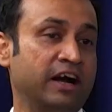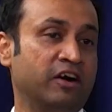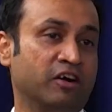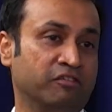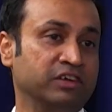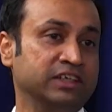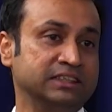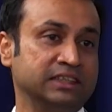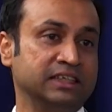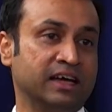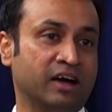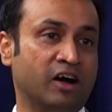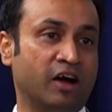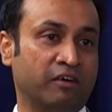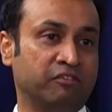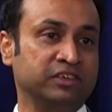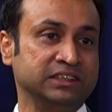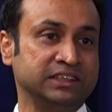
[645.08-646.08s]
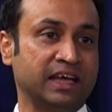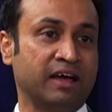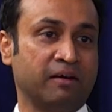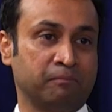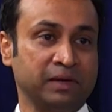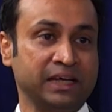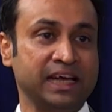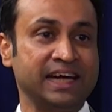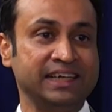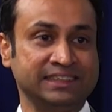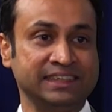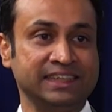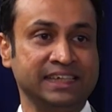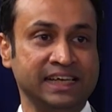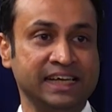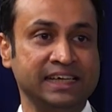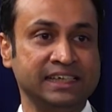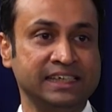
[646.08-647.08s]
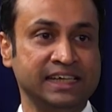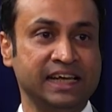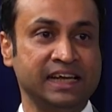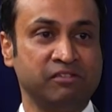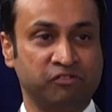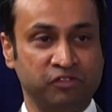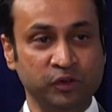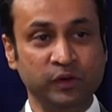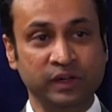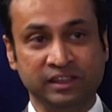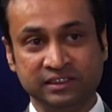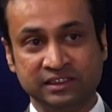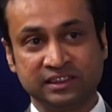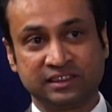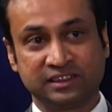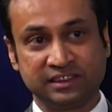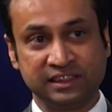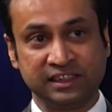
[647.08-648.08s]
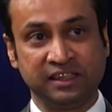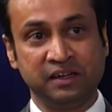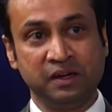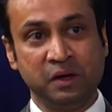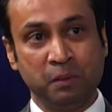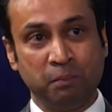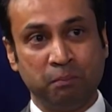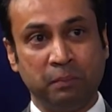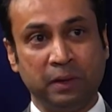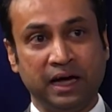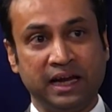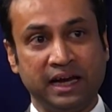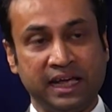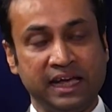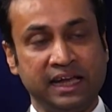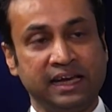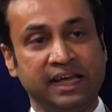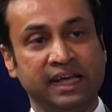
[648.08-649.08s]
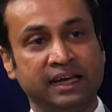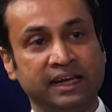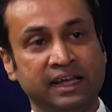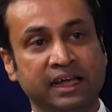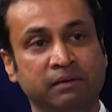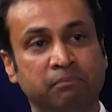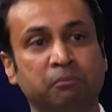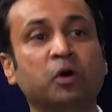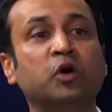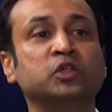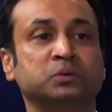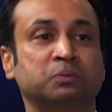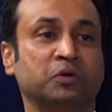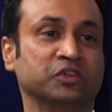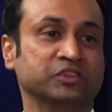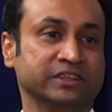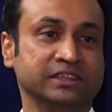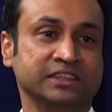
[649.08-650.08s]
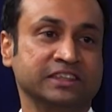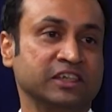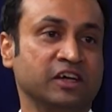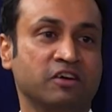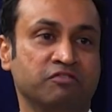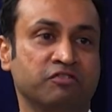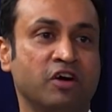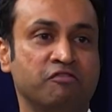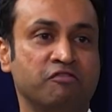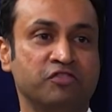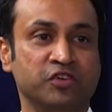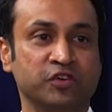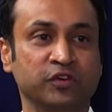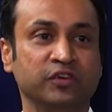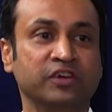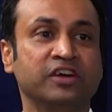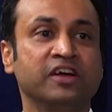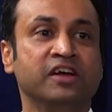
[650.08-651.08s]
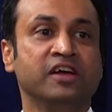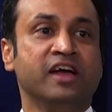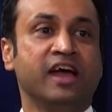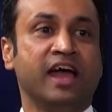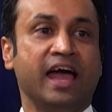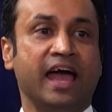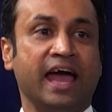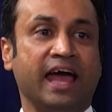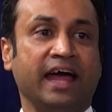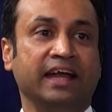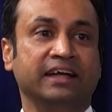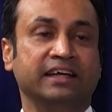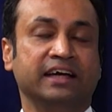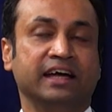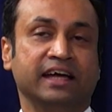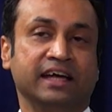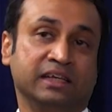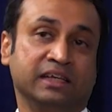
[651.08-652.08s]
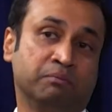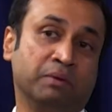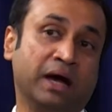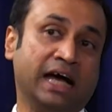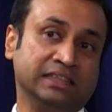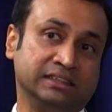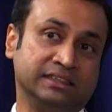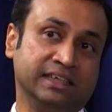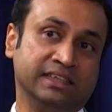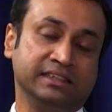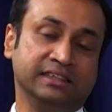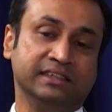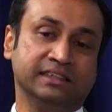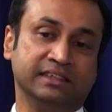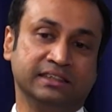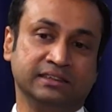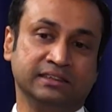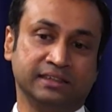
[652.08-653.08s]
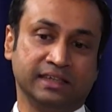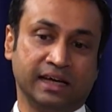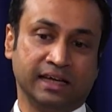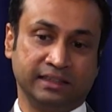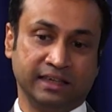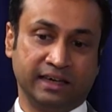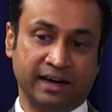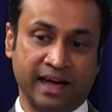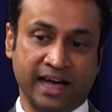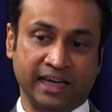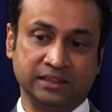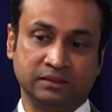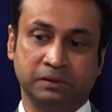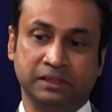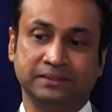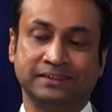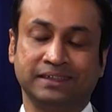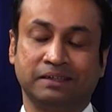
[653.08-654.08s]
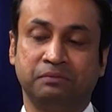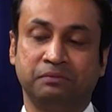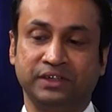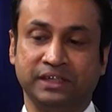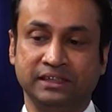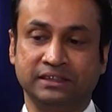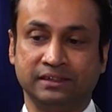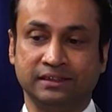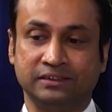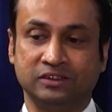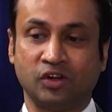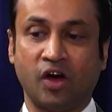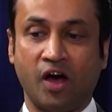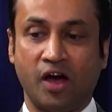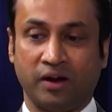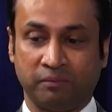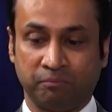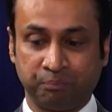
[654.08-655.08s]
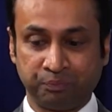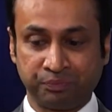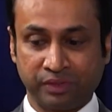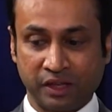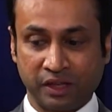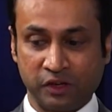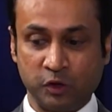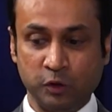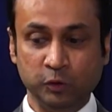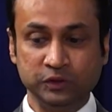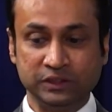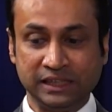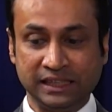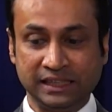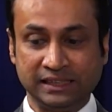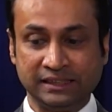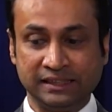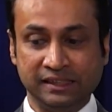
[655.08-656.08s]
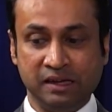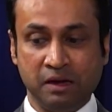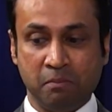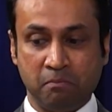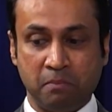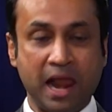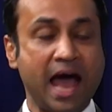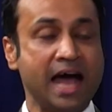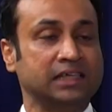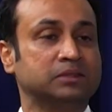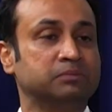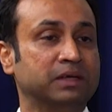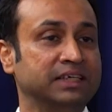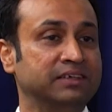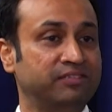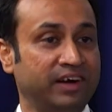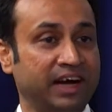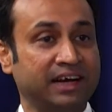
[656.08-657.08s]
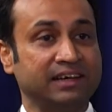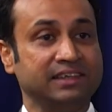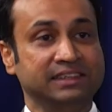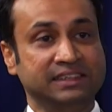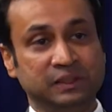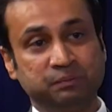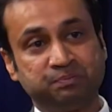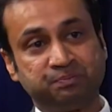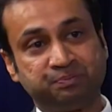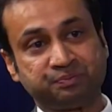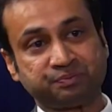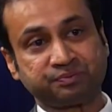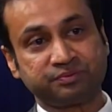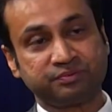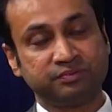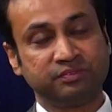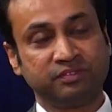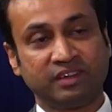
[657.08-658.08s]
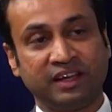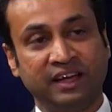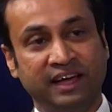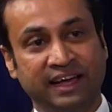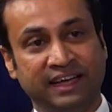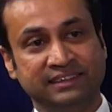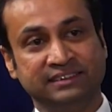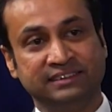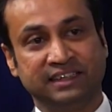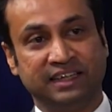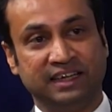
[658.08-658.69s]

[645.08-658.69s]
of its application in food industry, but in post processing of food. And in the past 10 years, there has been some research on using plasma directly as